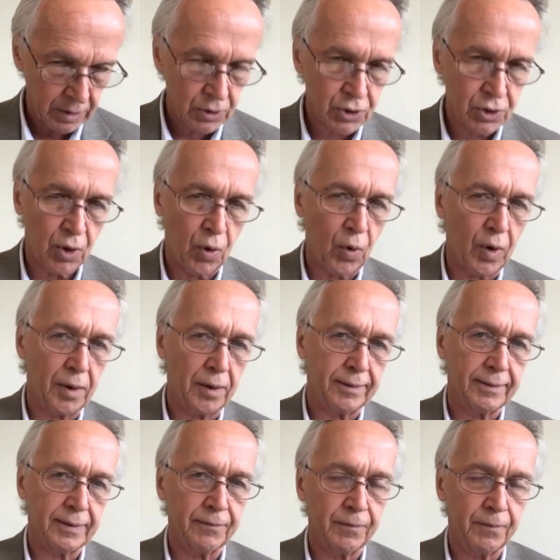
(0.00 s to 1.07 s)
So
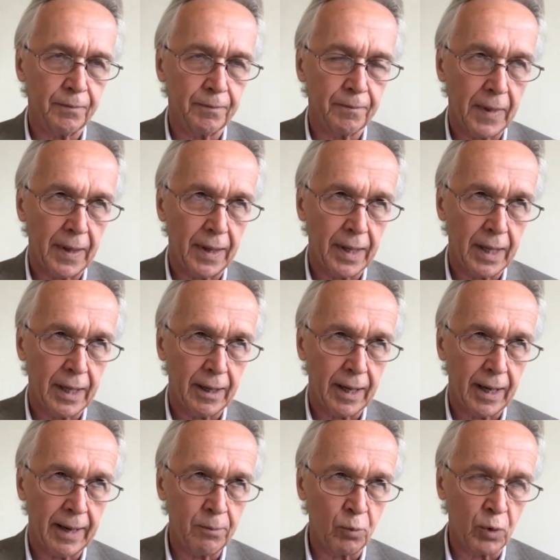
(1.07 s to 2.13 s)

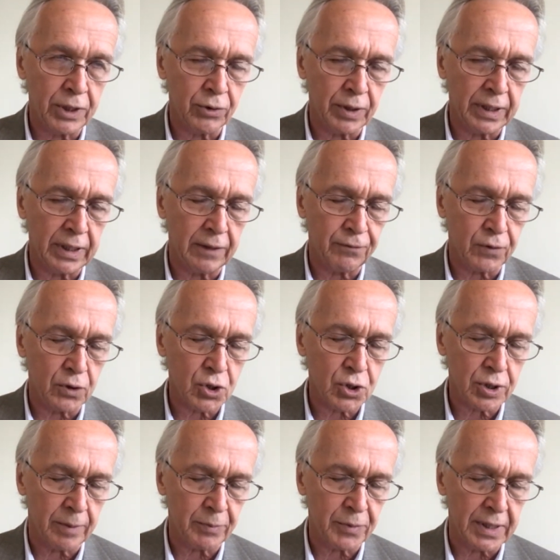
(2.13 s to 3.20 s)
I'm wondering if there's
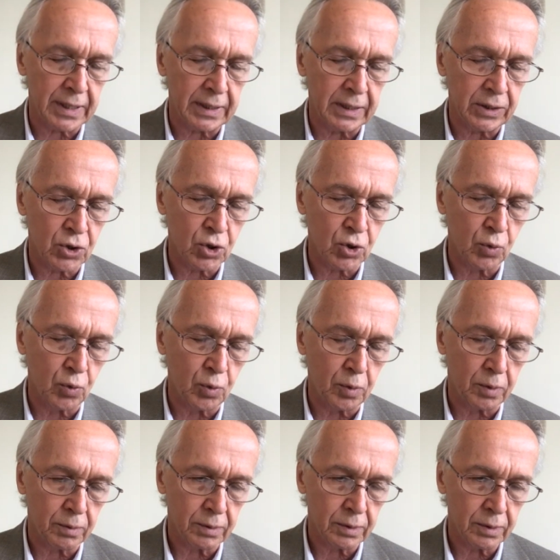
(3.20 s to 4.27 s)
something that you